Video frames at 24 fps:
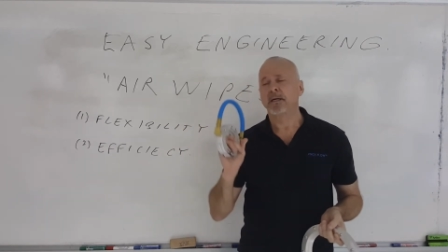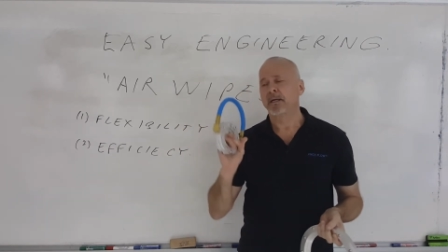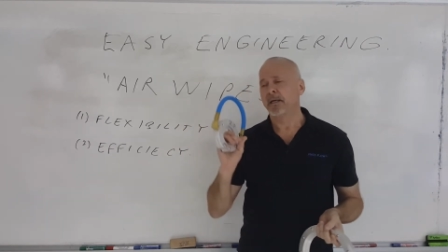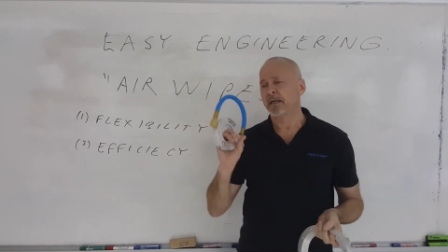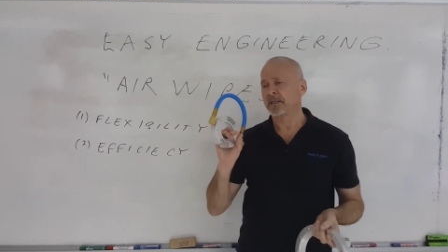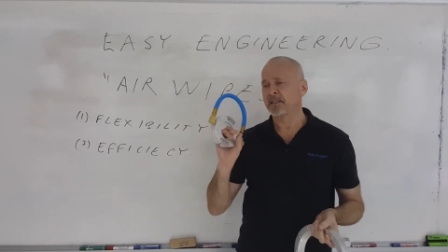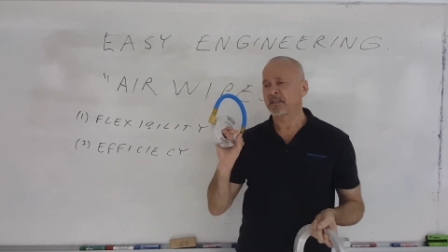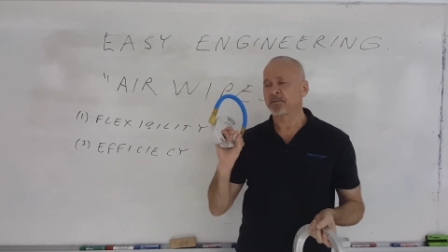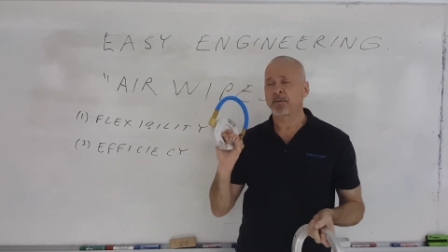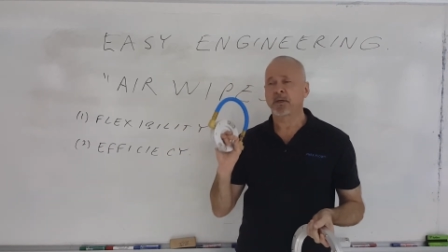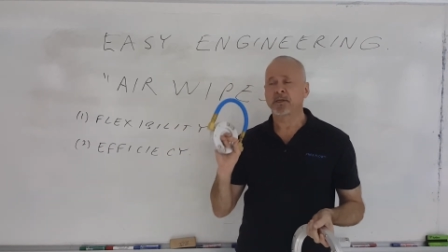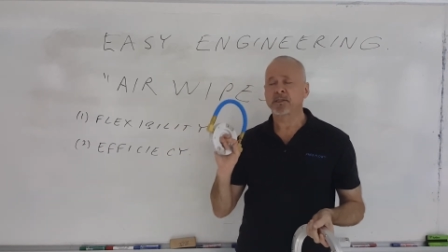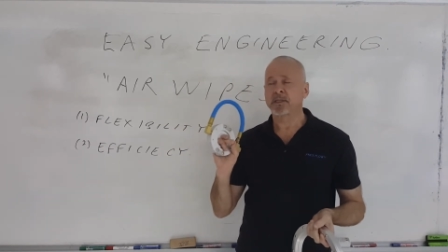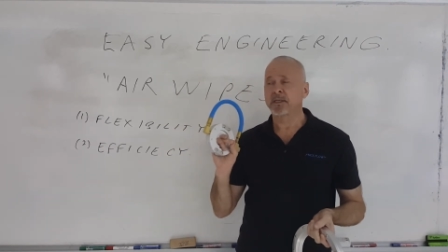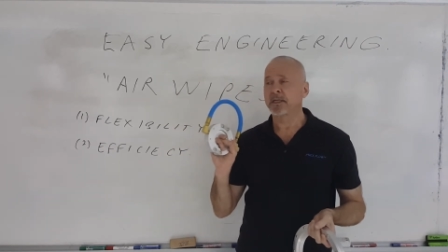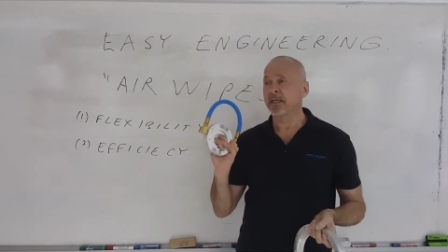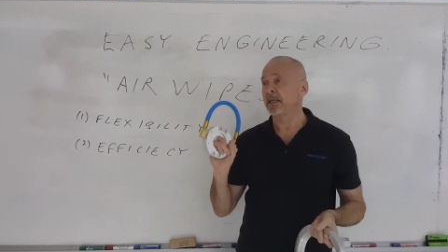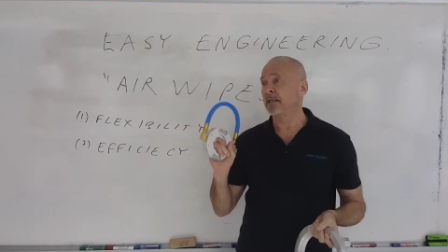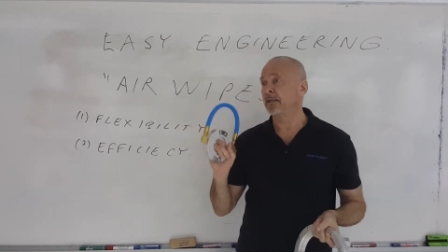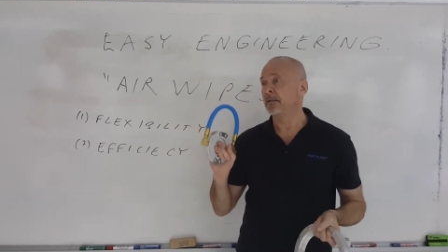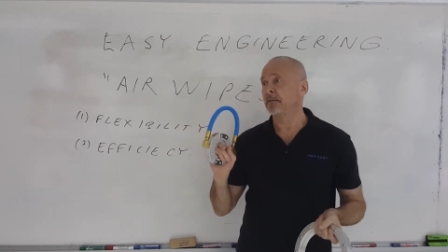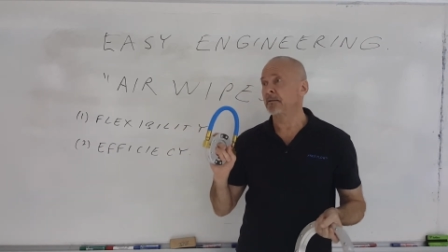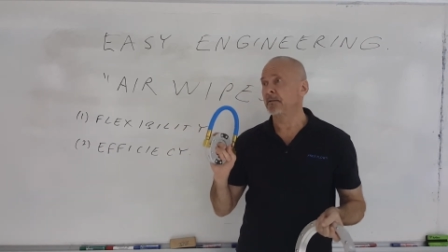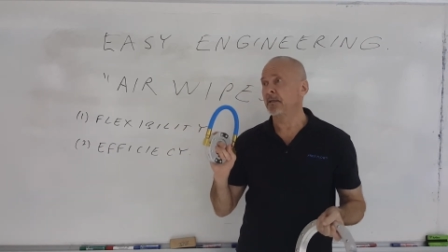especially
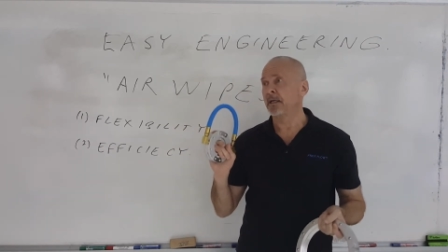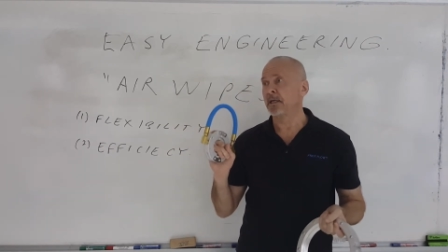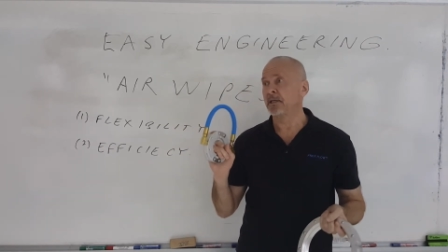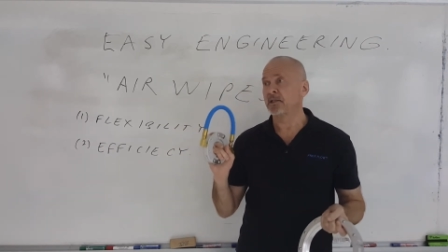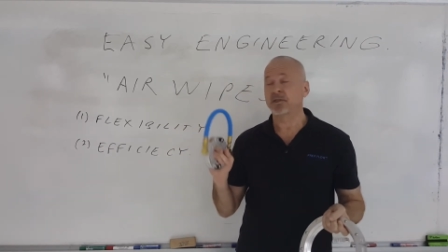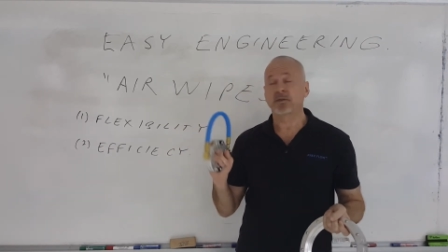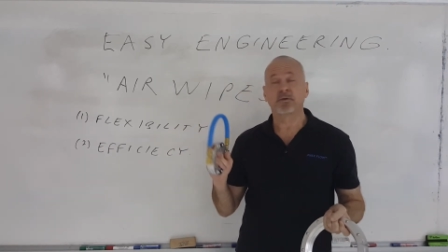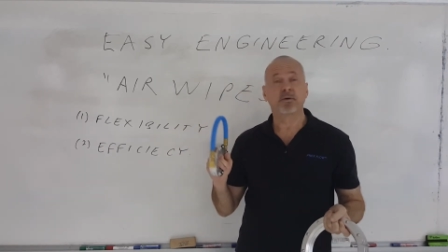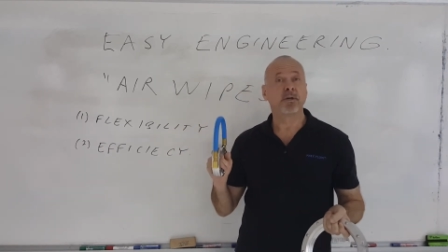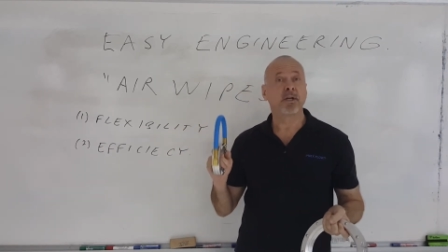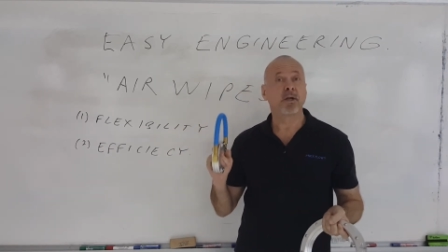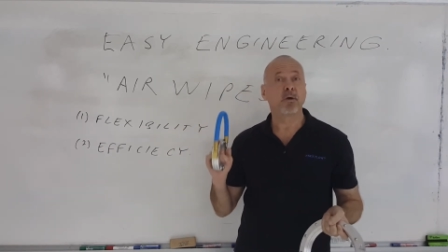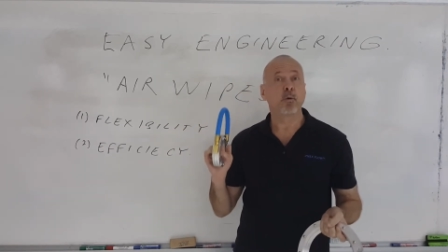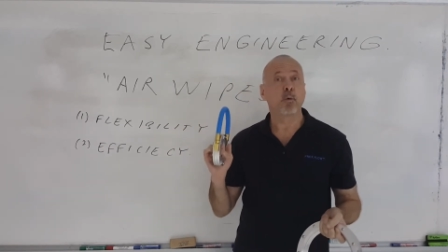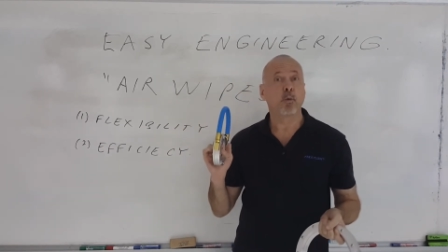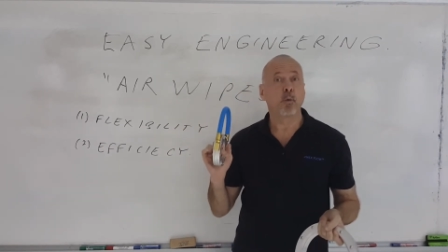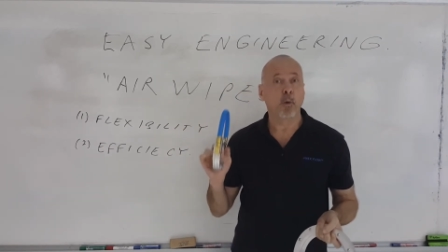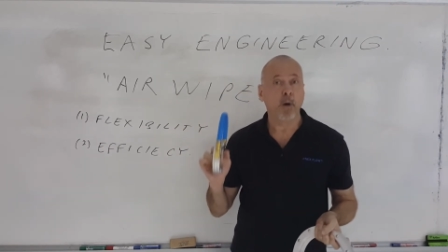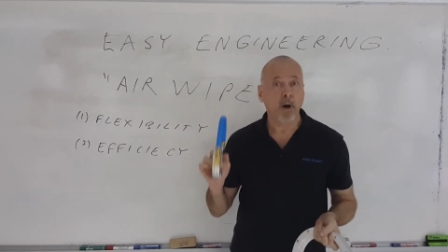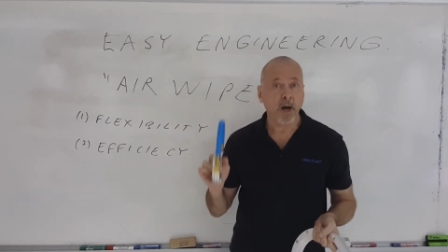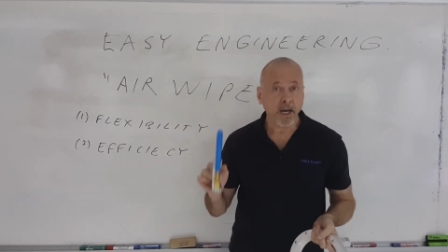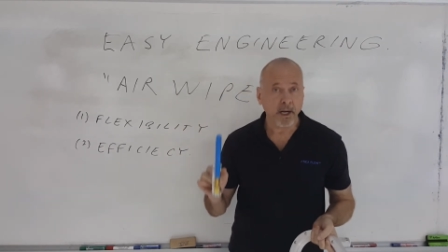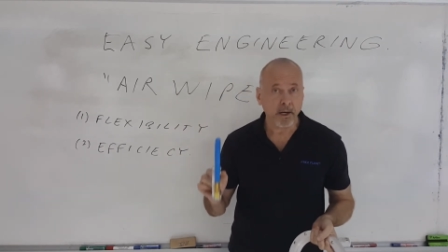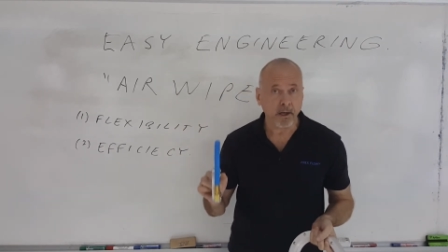in extruding
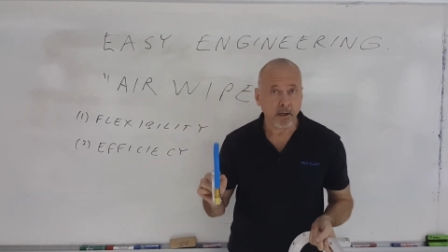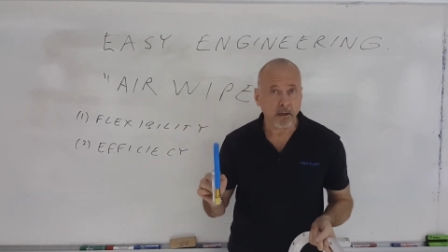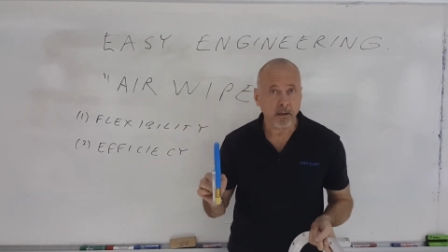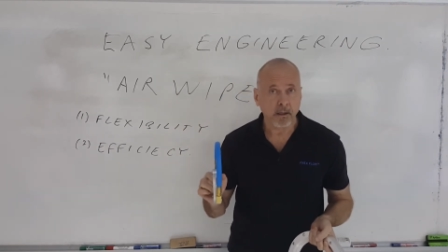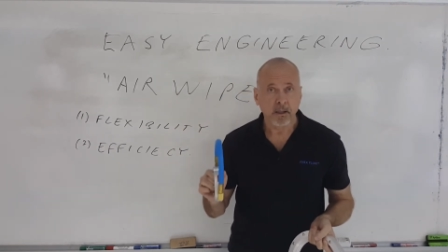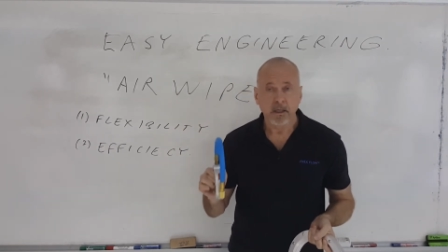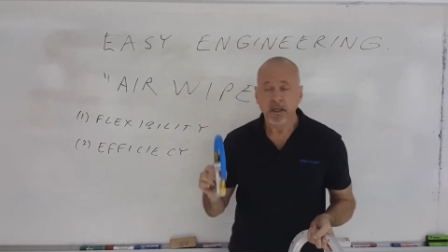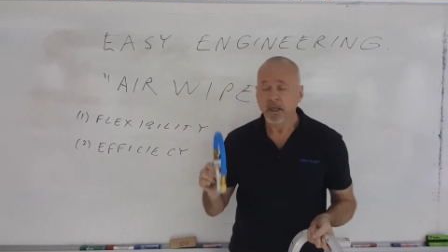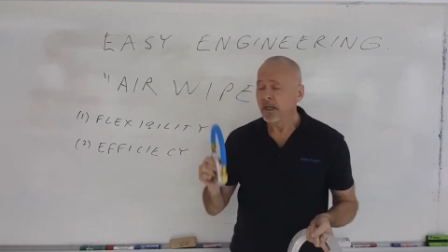wire,